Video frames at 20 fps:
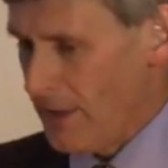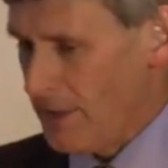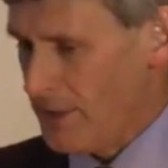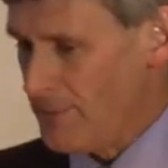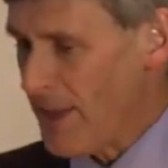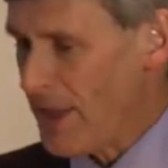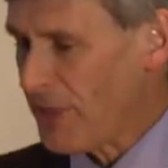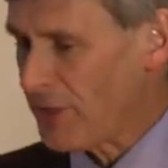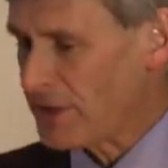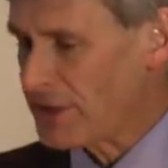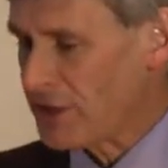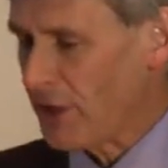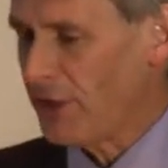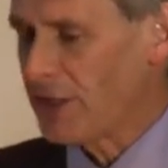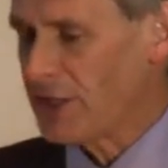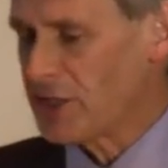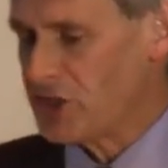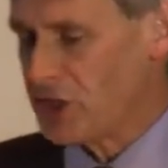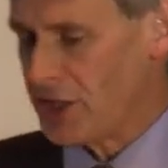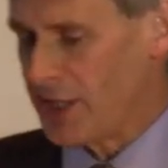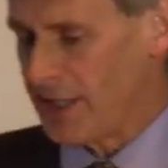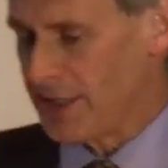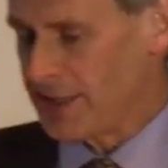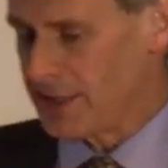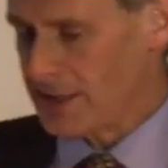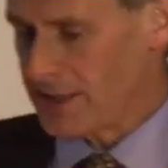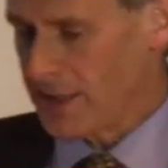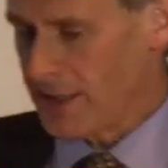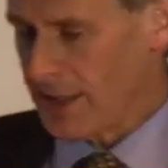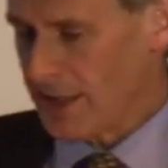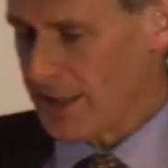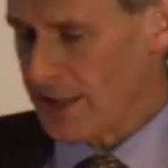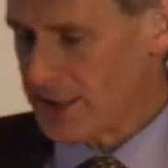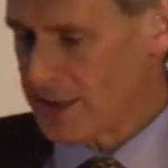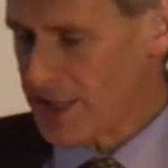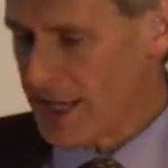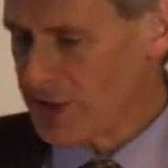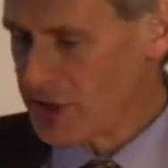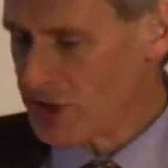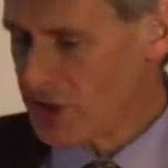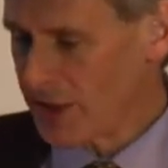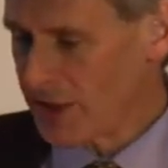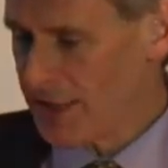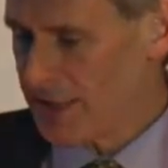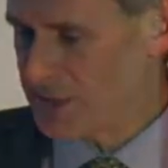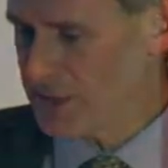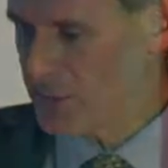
The methodology is essentially